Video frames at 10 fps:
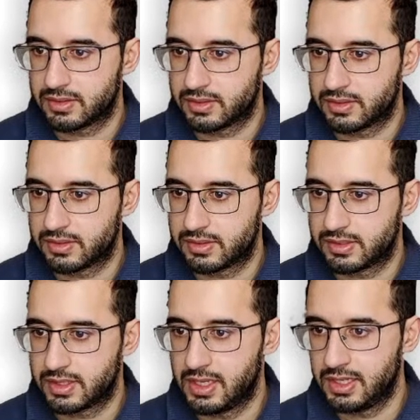
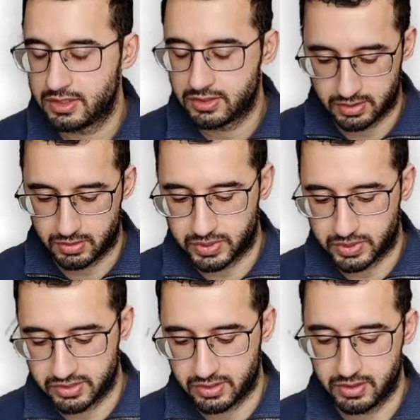silly. It doesn't know what
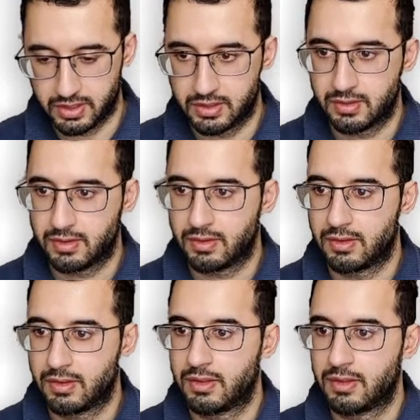it's doing,
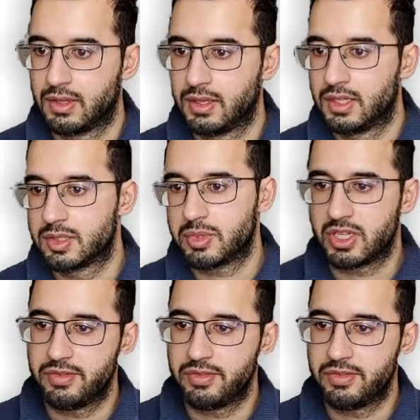especially if you